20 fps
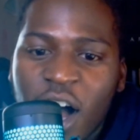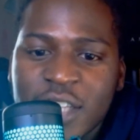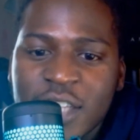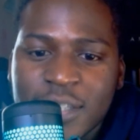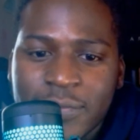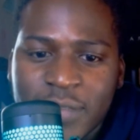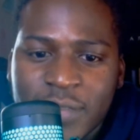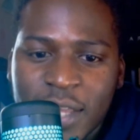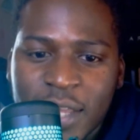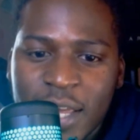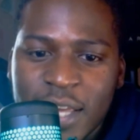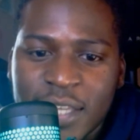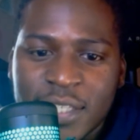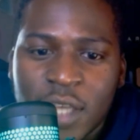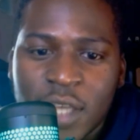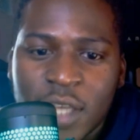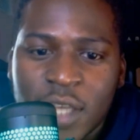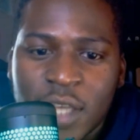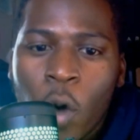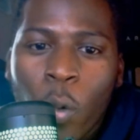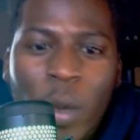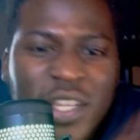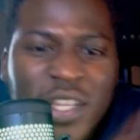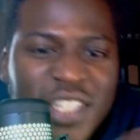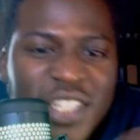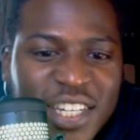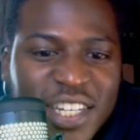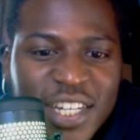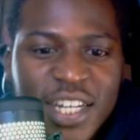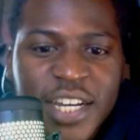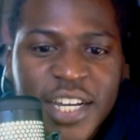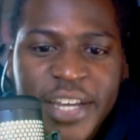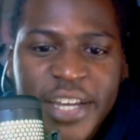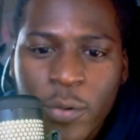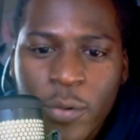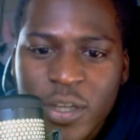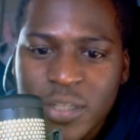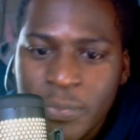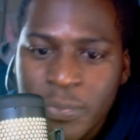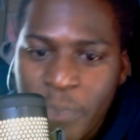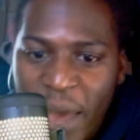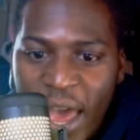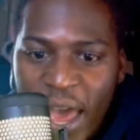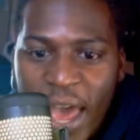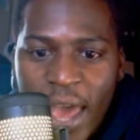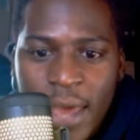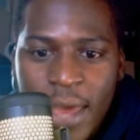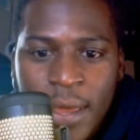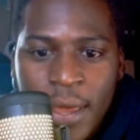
of things. What's good and what's bad.